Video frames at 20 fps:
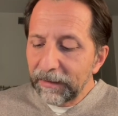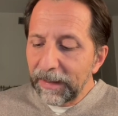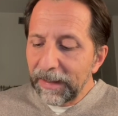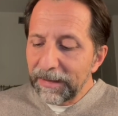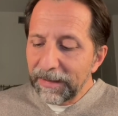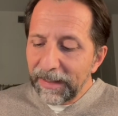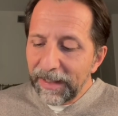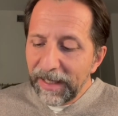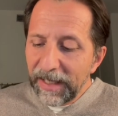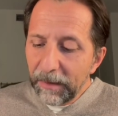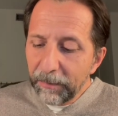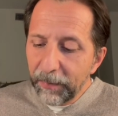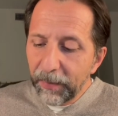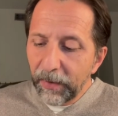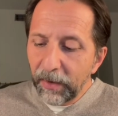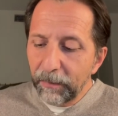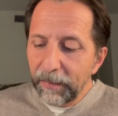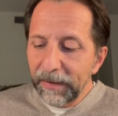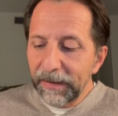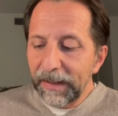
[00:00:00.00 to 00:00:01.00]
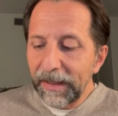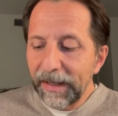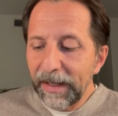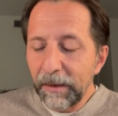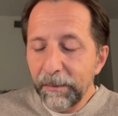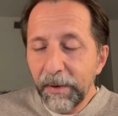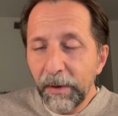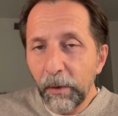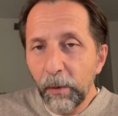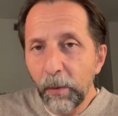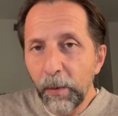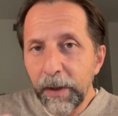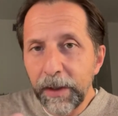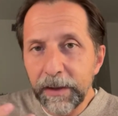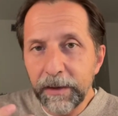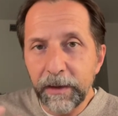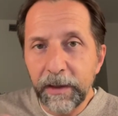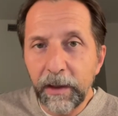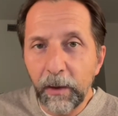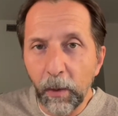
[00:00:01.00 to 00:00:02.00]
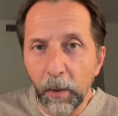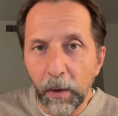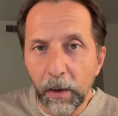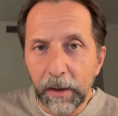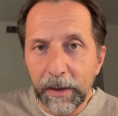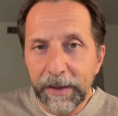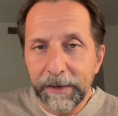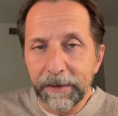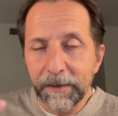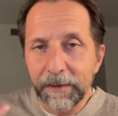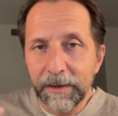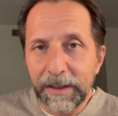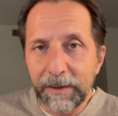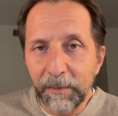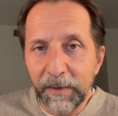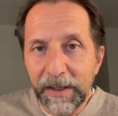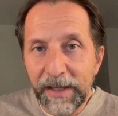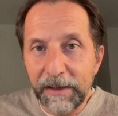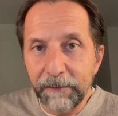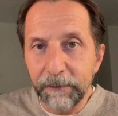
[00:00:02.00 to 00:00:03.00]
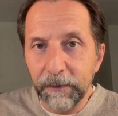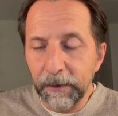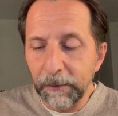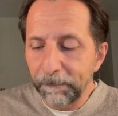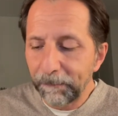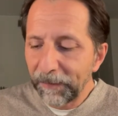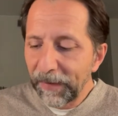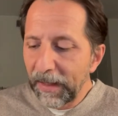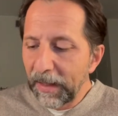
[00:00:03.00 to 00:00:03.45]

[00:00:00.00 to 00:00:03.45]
as a helper, but a helper who is equal at the same level.